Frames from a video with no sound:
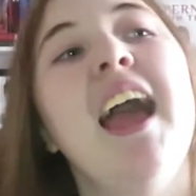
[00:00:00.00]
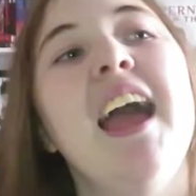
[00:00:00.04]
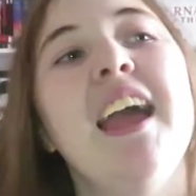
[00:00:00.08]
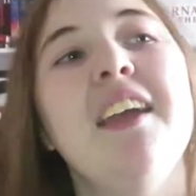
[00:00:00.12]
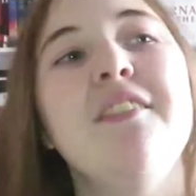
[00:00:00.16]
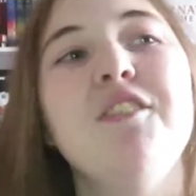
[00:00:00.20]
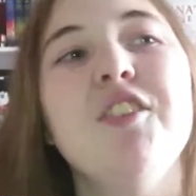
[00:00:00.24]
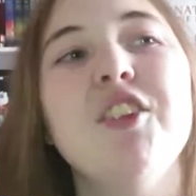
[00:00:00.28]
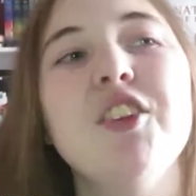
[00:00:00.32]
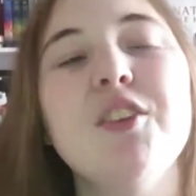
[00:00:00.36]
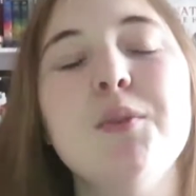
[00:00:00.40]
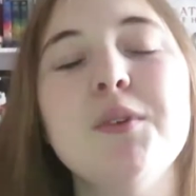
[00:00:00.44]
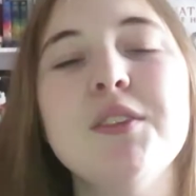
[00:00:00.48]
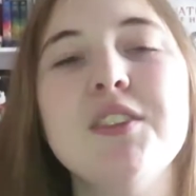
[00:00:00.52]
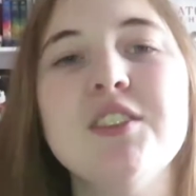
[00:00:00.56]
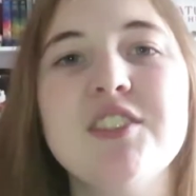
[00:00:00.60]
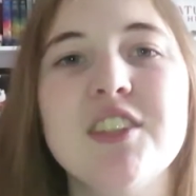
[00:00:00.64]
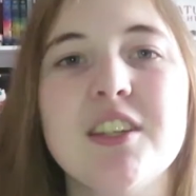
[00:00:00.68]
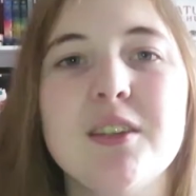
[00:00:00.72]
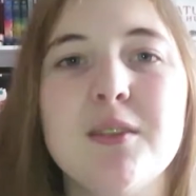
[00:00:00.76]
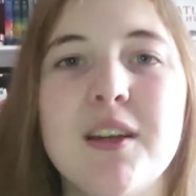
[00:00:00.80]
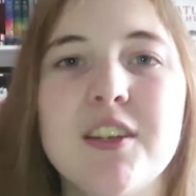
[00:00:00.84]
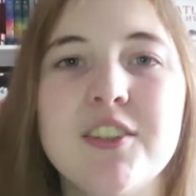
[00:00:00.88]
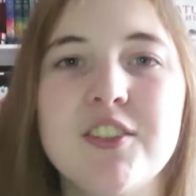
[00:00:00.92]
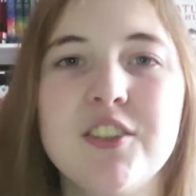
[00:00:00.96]
If you don't know what the
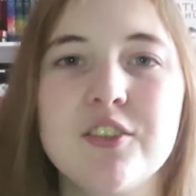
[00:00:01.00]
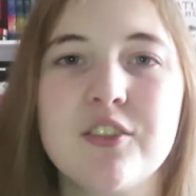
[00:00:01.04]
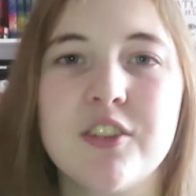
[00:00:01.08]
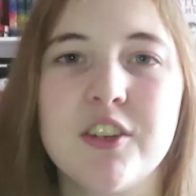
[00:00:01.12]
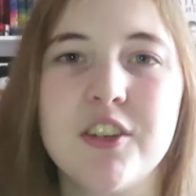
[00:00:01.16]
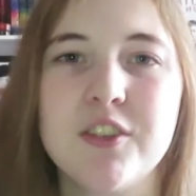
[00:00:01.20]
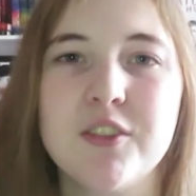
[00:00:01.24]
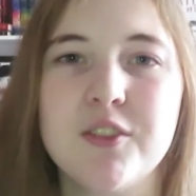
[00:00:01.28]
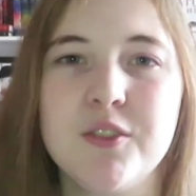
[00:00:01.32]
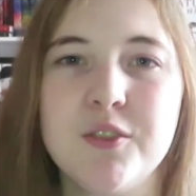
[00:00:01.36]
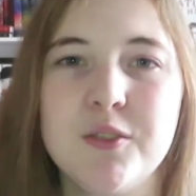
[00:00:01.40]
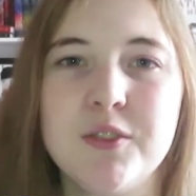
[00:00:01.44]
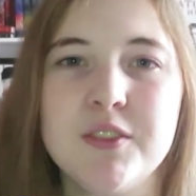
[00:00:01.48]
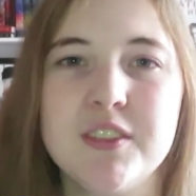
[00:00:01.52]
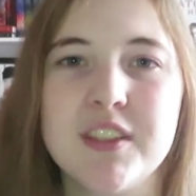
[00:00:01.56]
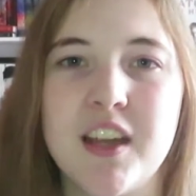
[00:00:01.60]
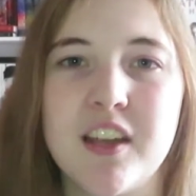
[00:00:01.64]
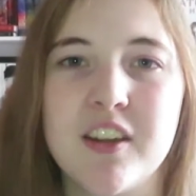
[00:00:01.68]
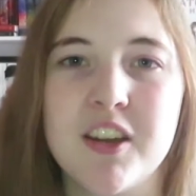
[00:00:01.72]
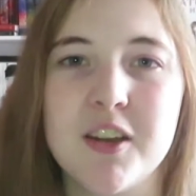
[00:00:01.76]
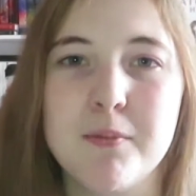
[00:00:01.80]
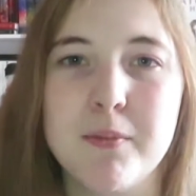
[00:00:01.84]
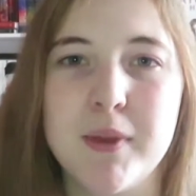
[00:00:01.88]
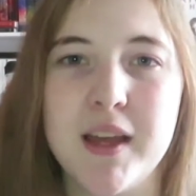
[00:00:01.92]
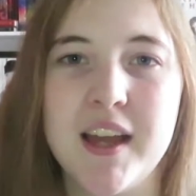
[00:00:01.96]
Shadowhunters Chronicles
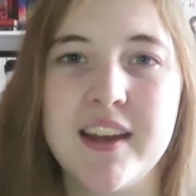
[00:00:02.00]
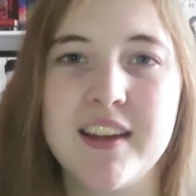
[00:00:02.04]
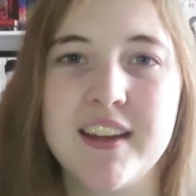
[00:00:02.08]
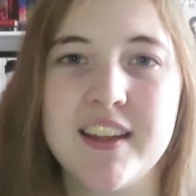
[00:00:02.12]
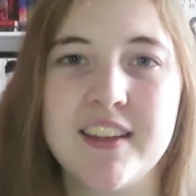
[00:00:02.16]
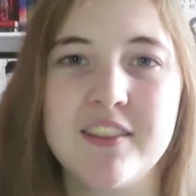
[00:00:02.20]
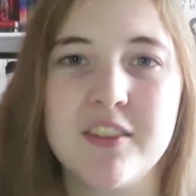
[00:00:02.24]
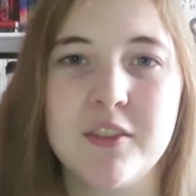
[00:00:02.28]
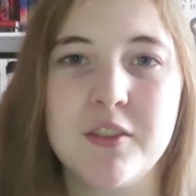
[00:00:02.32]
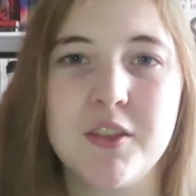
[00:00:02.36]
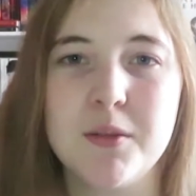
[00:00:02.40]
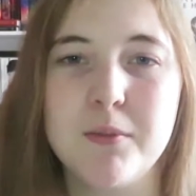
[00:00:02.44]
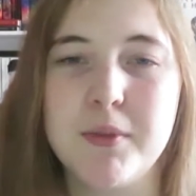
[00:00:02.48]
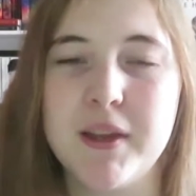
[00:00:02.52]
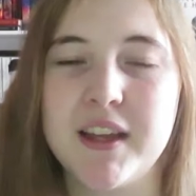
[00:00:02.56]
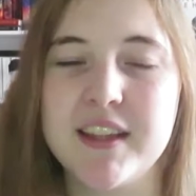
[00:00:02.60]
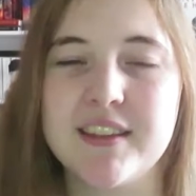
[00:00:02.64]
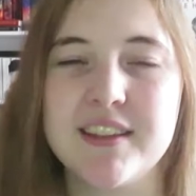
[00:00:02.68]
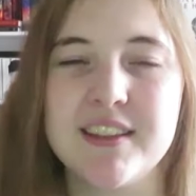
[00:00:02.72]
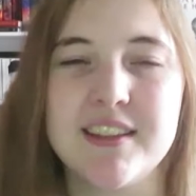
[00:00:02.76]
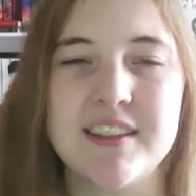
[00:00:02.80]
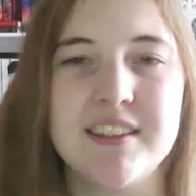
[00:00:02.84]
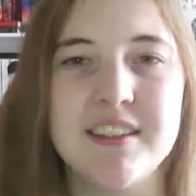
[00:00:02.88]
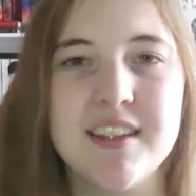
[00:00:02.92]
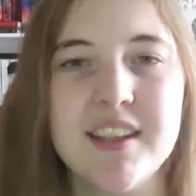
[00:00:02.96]
are about, it's all about
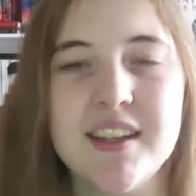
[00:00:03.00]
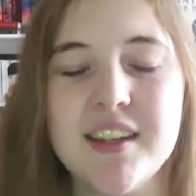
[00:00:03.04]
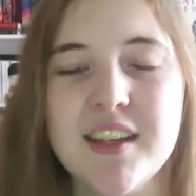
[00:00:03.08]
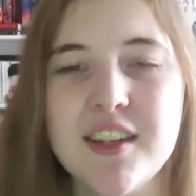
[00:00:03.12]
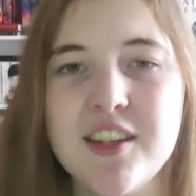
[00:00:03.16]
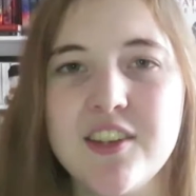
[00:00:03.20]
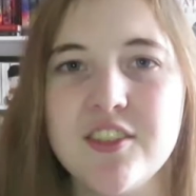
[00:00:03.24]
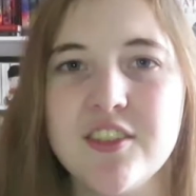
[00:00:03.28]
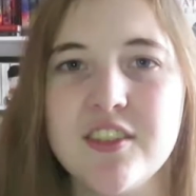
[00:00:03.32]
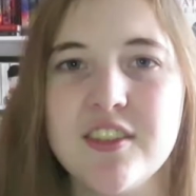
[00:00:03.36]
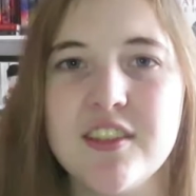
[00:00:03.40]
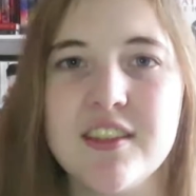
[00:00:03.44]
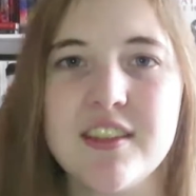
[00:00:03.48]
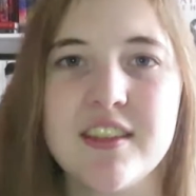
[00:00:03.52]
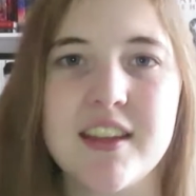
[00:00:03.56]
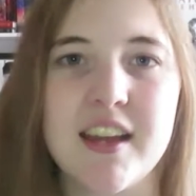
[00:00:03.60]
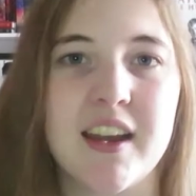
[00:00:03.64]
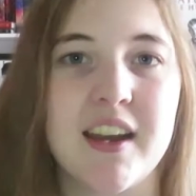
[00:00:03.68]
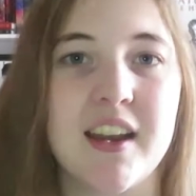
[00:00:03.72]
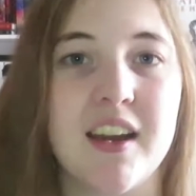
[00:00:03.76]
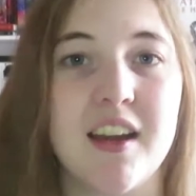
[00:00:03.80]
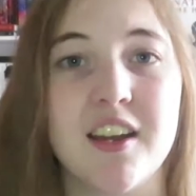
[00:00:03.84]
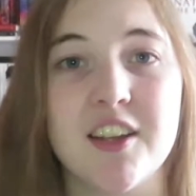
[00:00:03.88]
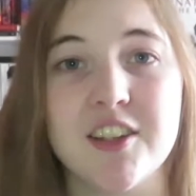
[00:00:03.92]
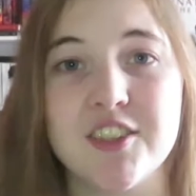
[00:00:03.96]
these teenagers
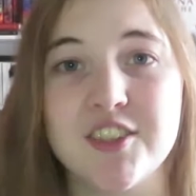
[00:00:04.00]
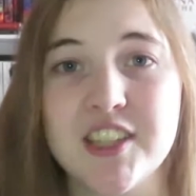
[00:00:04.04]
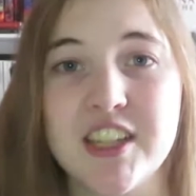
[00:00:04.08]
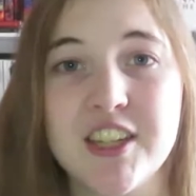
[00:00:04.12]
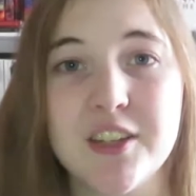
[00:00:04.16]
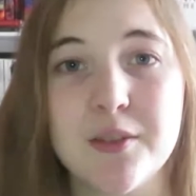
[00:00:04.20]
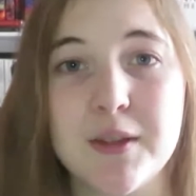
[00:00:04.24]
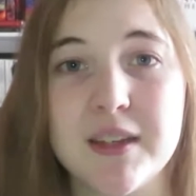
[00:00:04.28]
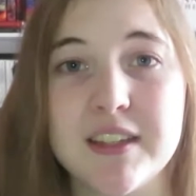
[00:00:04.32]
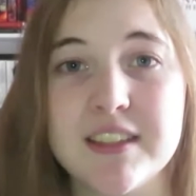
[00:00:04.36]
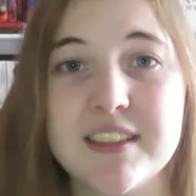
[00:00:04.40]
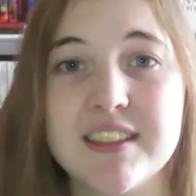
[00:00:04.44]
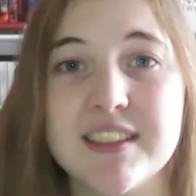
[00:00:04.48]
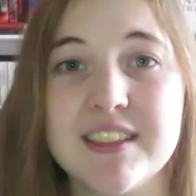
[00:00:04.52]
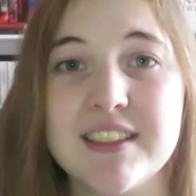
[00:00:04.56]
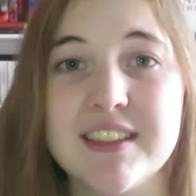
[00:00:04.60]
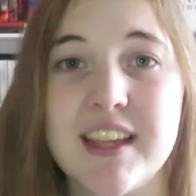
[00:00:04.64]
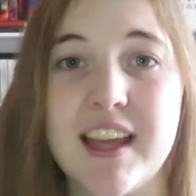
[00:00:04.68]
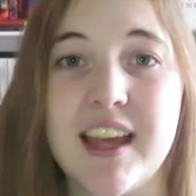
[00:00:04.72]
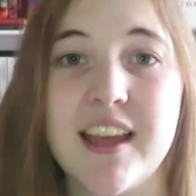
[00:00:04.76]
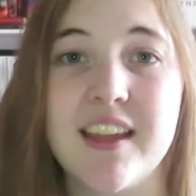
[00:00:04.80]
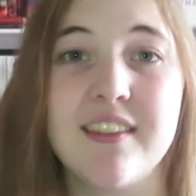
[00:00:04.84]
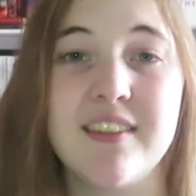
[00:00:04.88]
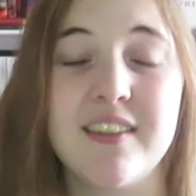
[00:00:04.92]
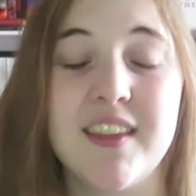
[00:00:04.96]
that are Shadowhunters
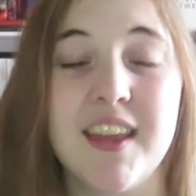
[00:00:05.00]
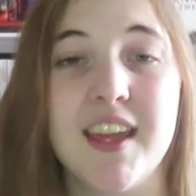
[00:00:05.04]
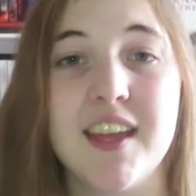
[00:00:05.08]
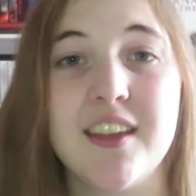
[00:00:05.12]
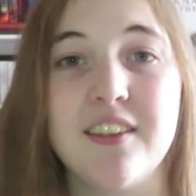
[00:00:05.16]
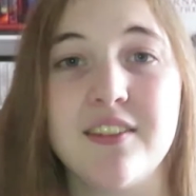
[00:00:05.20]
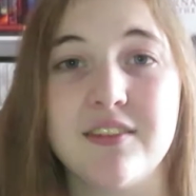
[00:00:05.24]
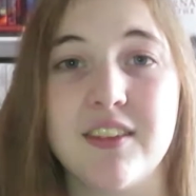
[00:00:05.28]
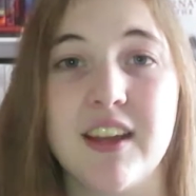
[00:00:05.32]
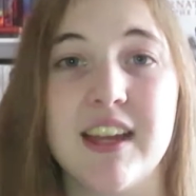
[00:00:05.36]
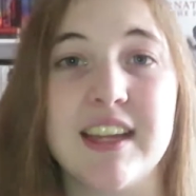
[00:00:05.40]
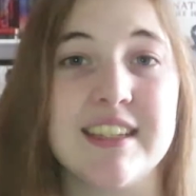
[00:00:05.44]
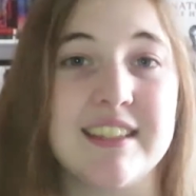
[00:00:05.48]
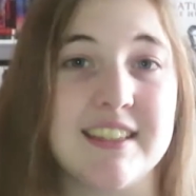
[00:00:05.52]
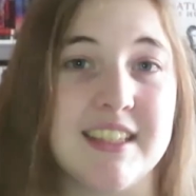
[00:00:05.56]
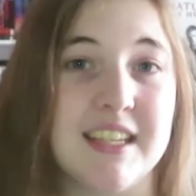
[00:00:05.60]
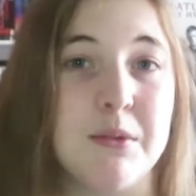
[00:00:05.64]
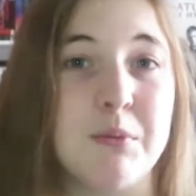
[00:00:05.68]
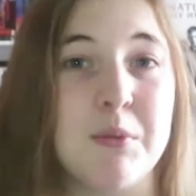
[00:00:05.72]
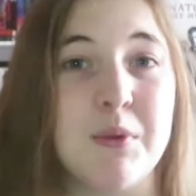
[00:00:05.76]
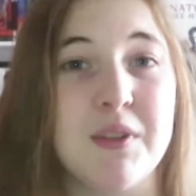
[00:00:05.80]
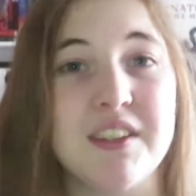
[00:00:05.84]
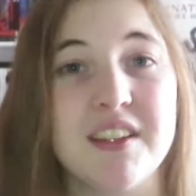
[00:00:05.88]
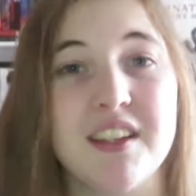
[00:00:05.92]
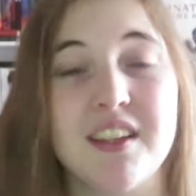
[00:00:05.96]
and they fight
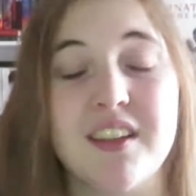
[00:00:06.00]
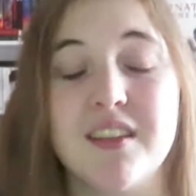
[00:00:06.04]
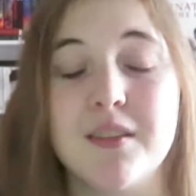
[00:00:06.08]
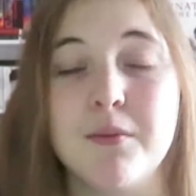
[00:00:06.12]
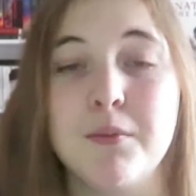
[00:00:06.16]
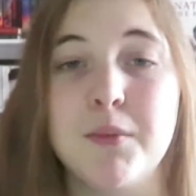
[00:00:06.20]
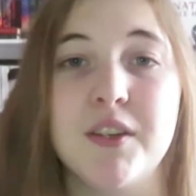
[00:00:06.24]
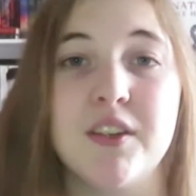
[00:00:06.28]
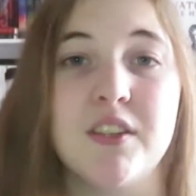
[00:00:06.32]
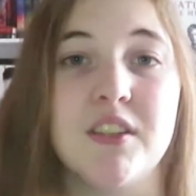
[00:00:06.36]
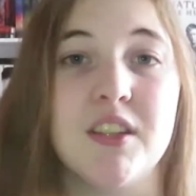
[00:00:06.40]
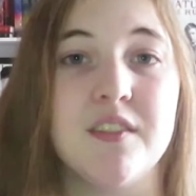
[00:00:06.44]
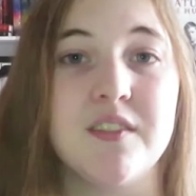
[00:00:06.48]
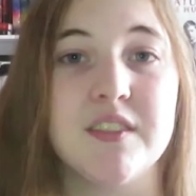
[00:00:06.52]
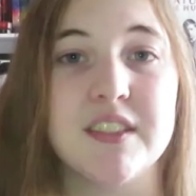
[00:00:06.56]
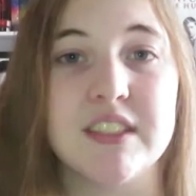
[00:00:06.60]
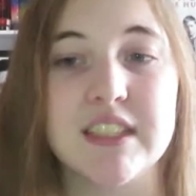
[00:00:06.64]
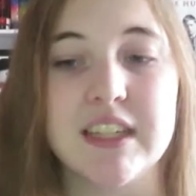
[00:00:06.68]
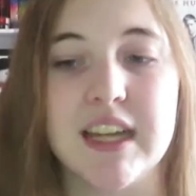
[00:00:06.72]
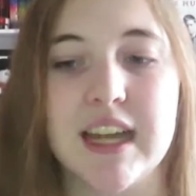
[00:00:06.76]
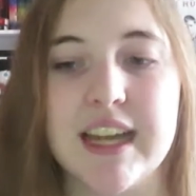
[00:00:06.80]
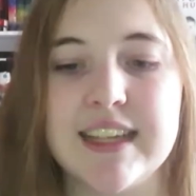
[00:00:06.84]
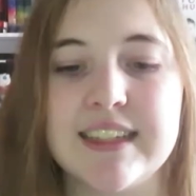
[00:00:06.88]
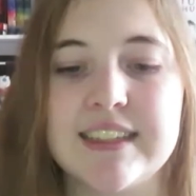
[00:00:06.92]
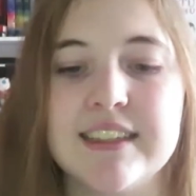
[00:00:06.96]
demons in the middle of the
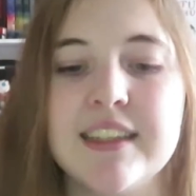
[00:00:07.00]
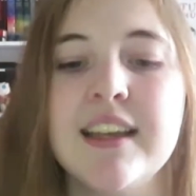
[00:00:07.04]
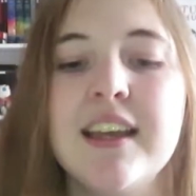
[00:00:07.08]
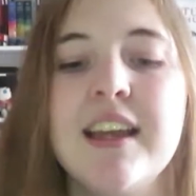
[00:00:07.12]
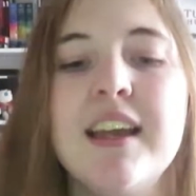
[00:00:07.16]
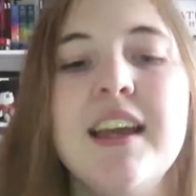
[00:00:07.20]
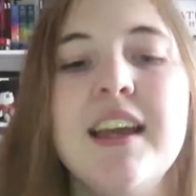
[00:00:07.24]
night.